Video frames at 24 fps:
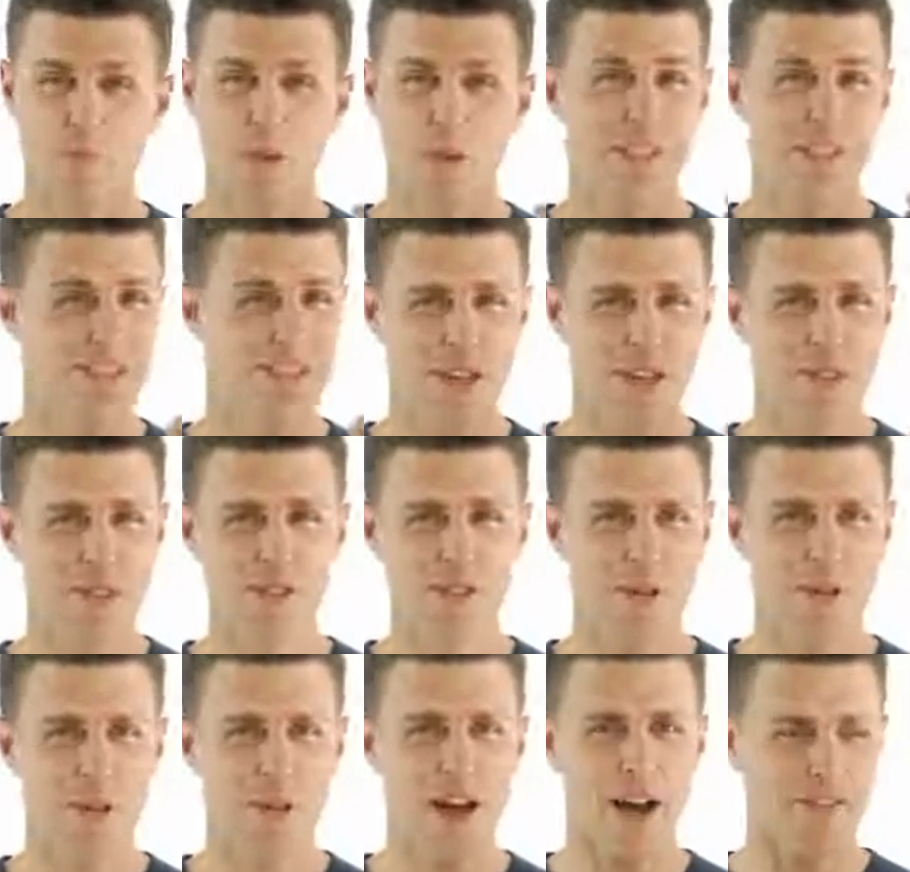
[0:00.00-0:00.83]
But it's there
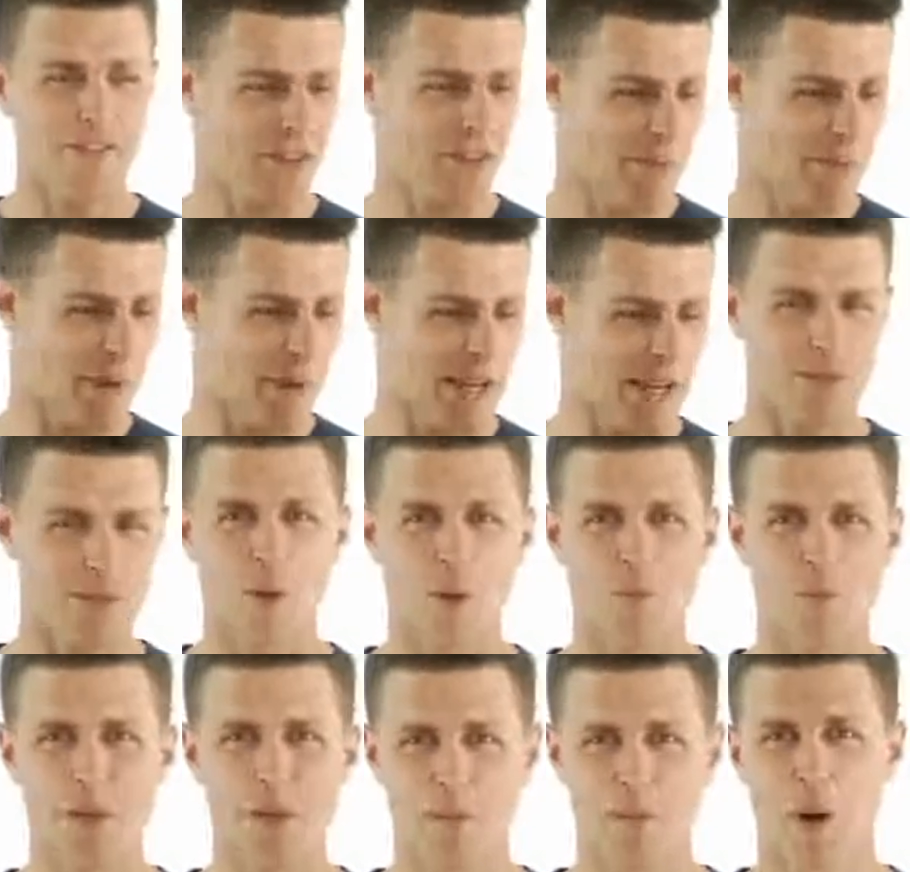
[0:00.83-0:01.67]
so often it might as
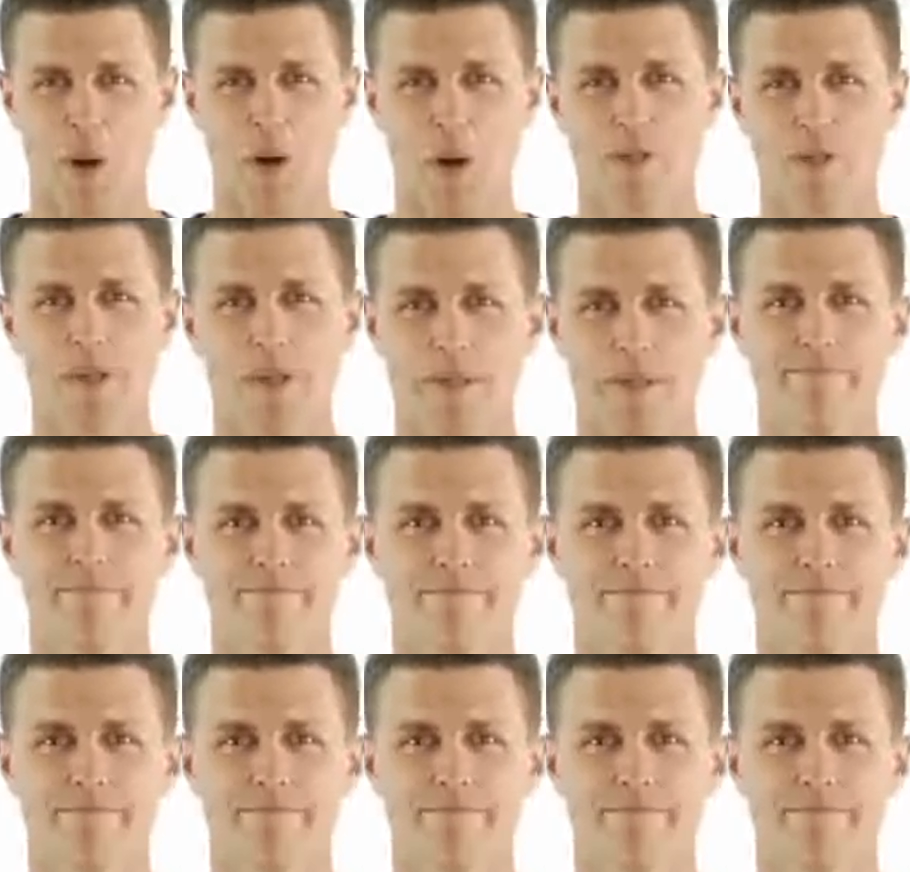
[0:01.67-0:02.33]
well be a part of me.